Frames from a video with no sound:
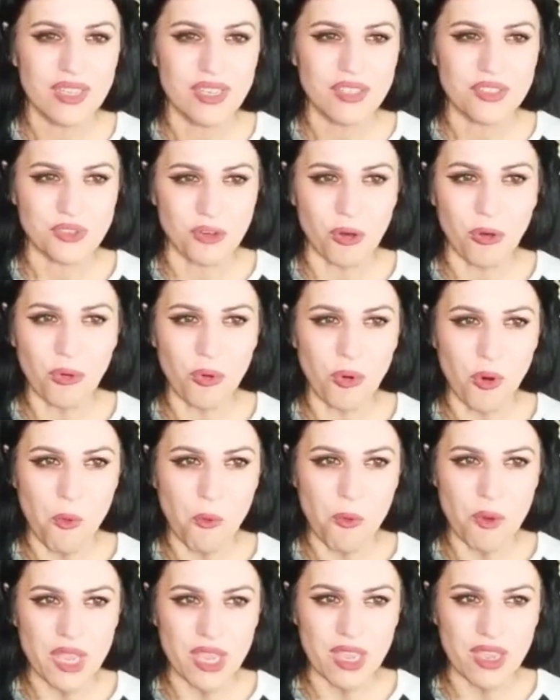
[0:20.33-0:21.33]
so
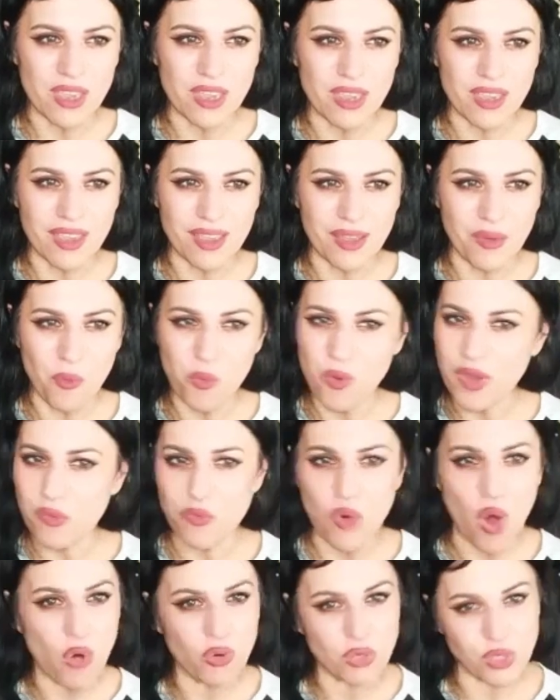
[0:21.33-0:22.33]
we we
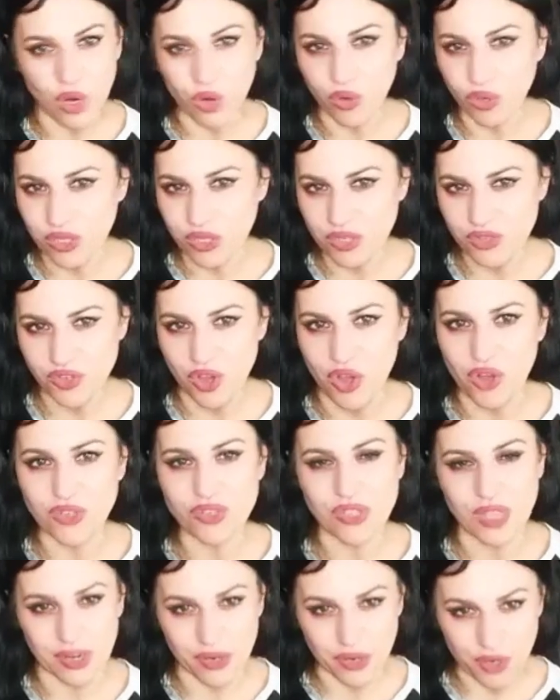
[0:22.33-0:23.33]
wrote all the
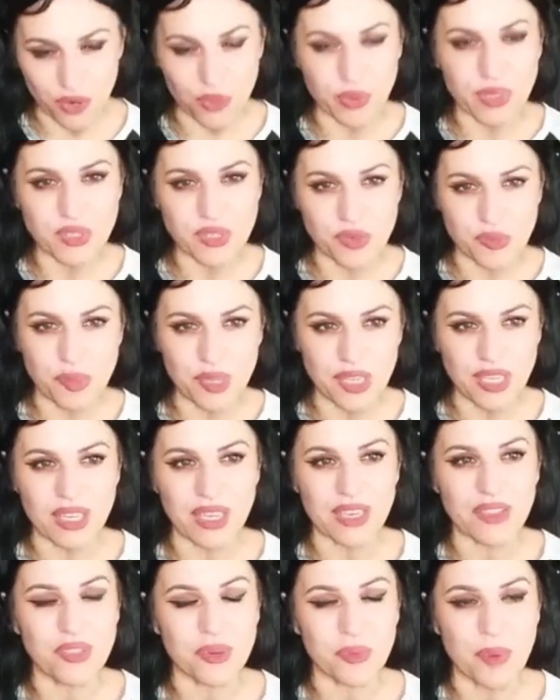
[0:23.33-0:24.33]
songs that are going to be
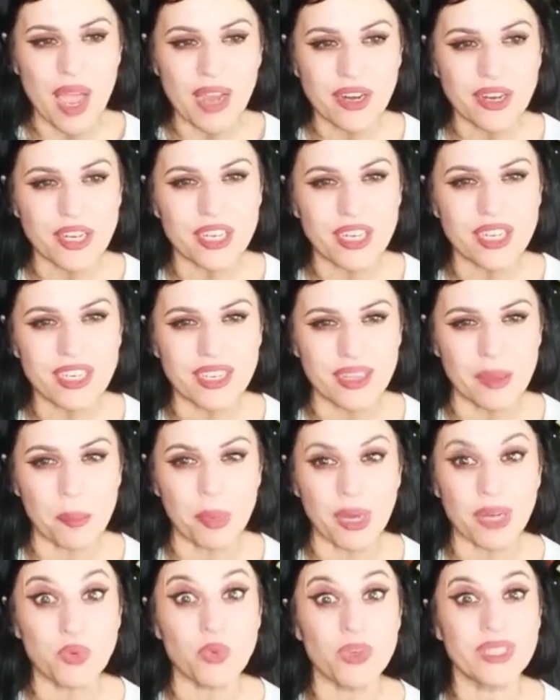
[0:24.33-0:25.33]
in the record,
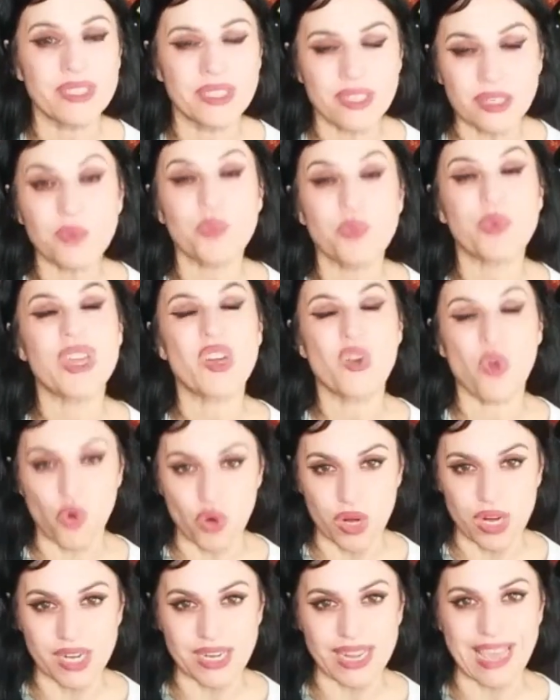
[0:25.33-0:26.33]
but we didn't
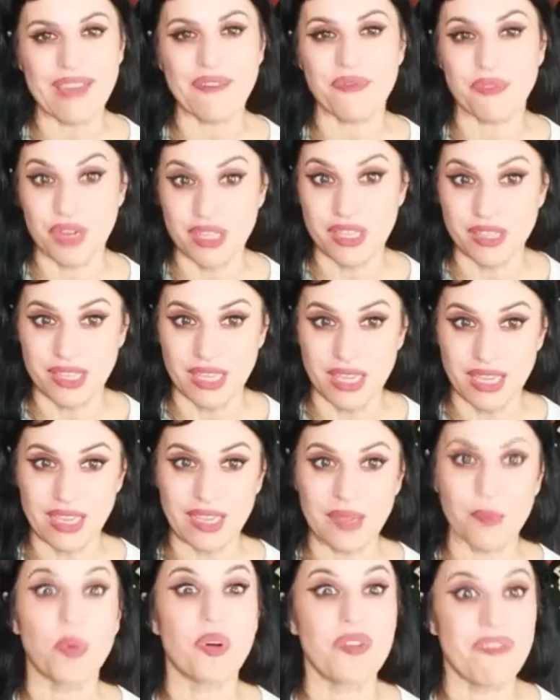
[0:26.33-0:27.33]
record
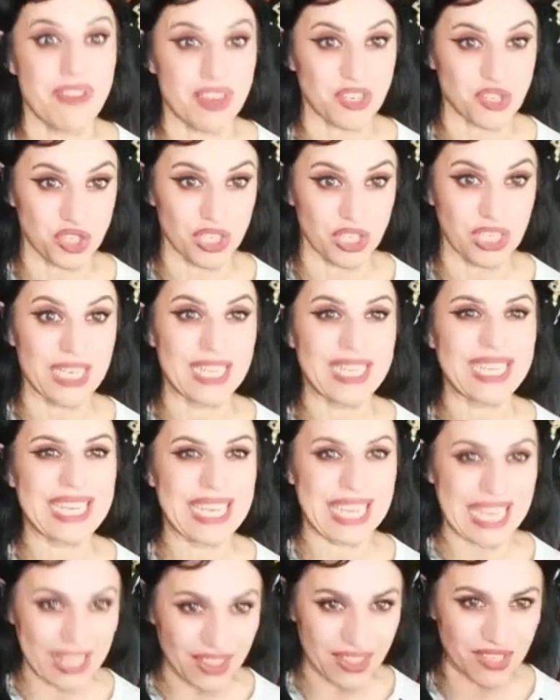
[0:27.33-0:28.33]
everything
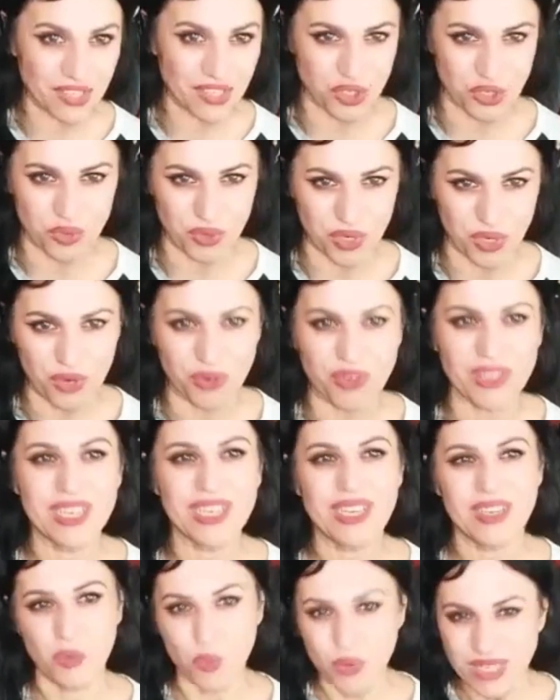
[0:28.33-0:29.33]
professionally in the studio.
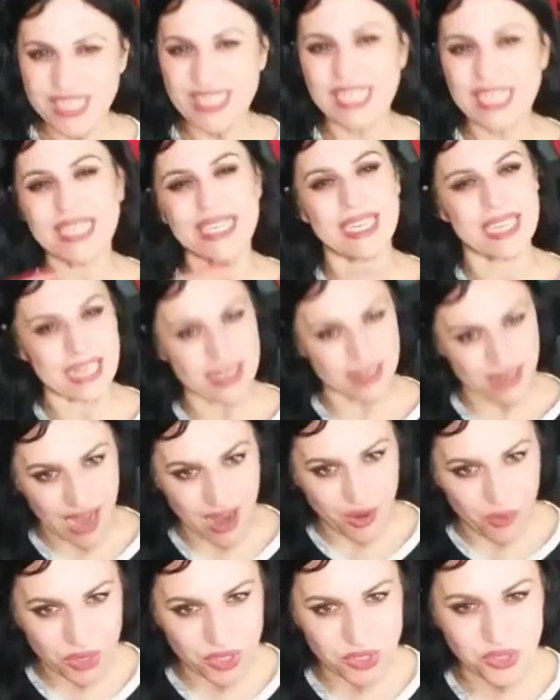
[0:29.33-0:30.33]
We did it in
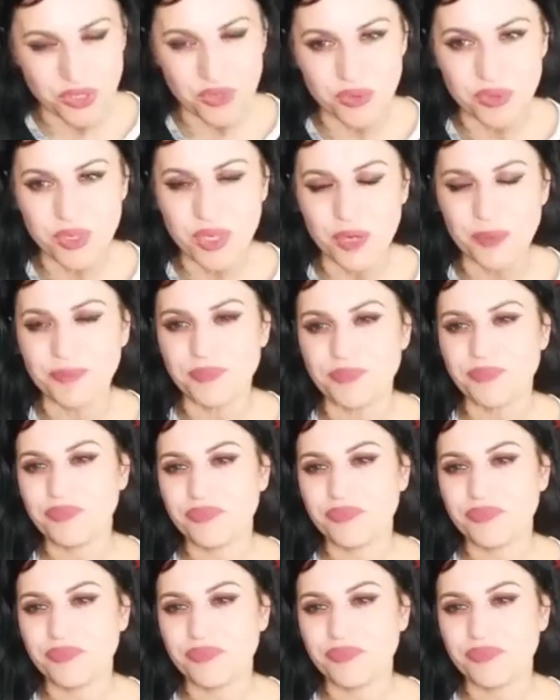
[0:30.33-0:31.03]
our studio